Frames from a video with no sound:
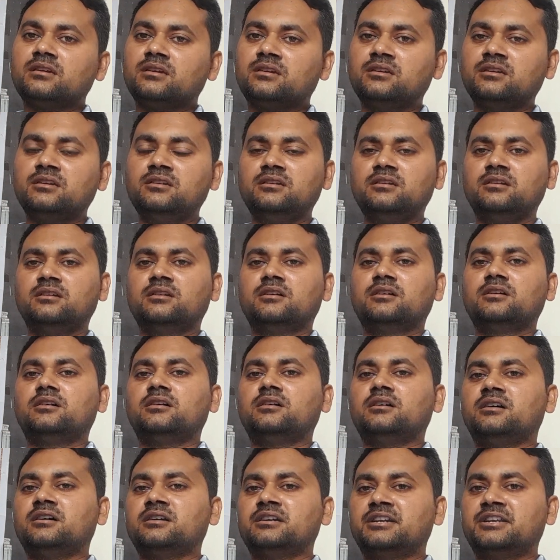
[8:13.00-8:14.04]
he
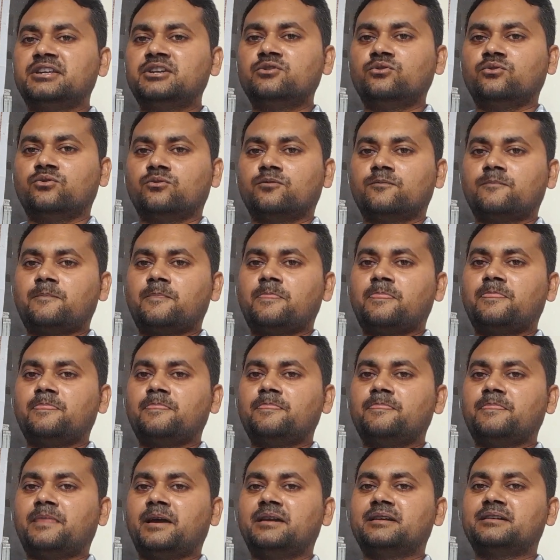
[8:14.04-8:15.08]
knew
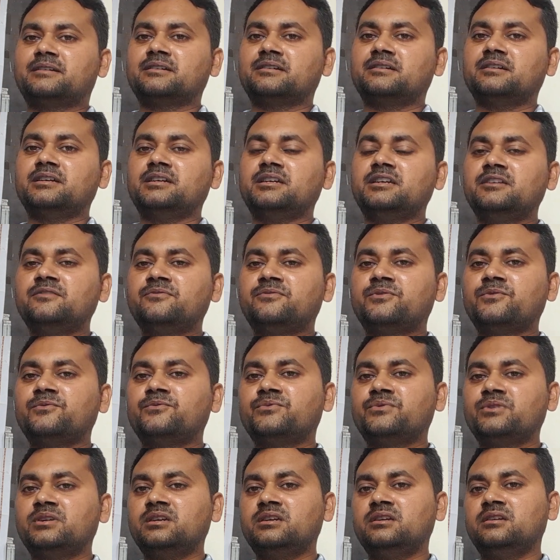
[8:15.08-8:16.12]
that if
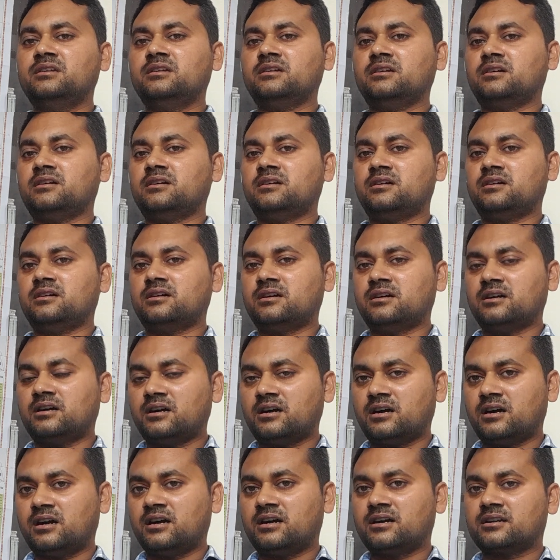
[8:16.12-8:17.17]
we
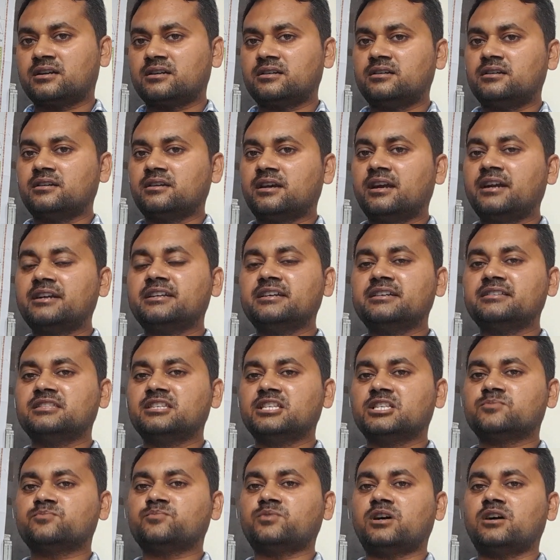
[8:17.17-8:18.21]
are getting
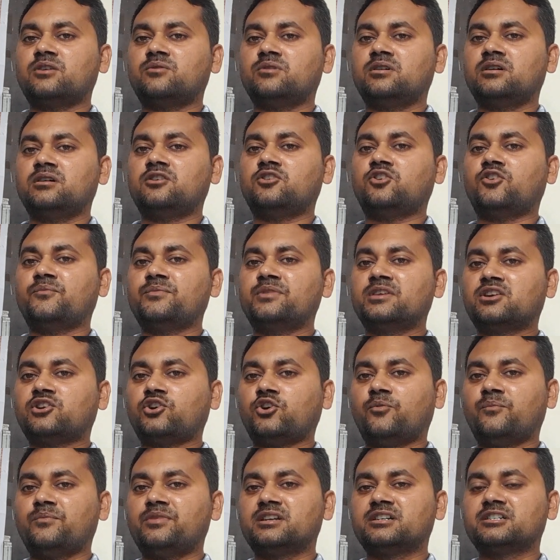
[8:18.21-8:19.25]
this power of the
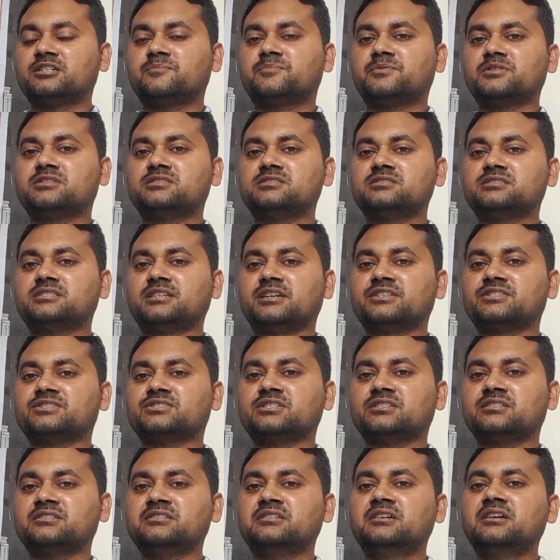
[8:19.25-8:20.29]
communal
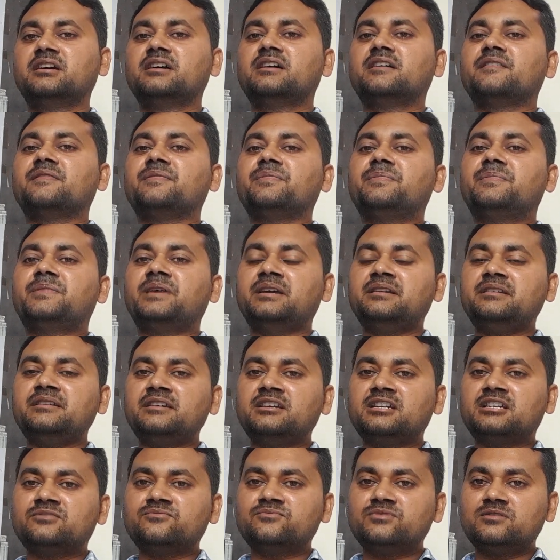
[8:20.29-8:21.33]
representation, then
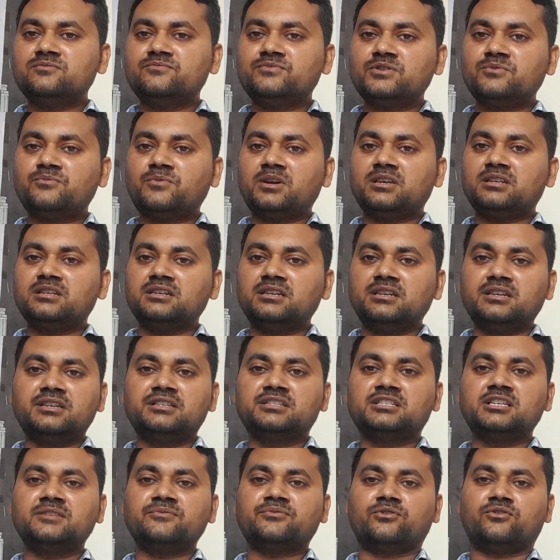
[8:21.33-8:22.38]
it will be very
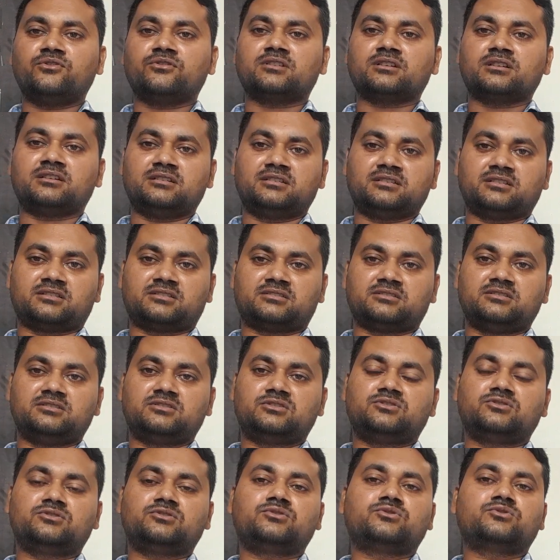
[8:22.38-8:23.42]
easy for us
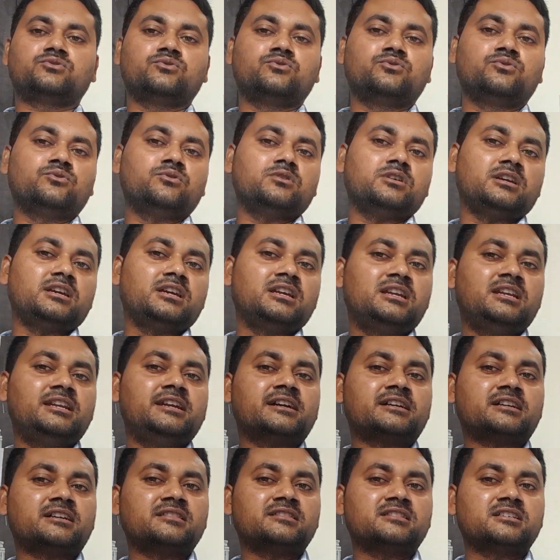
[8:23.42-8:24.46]
to
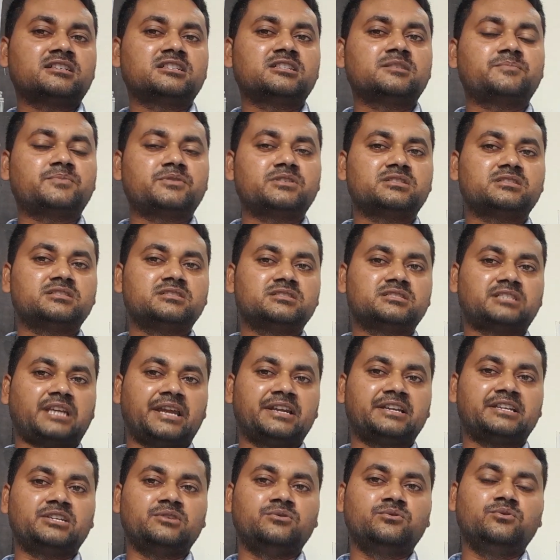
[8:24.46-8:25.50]
elect the
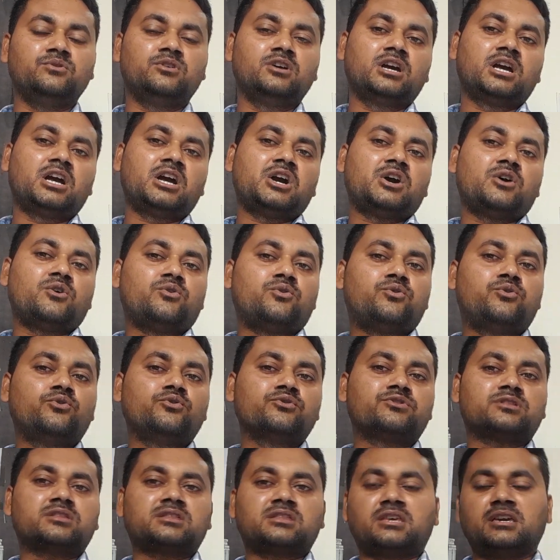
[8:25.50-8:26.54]
representative who
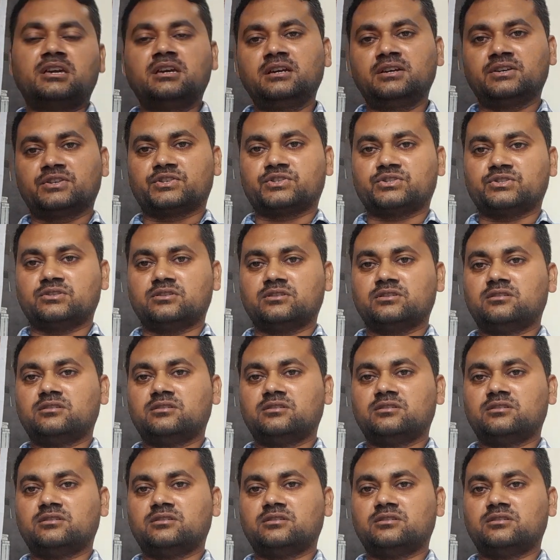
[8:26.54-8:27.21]
thinks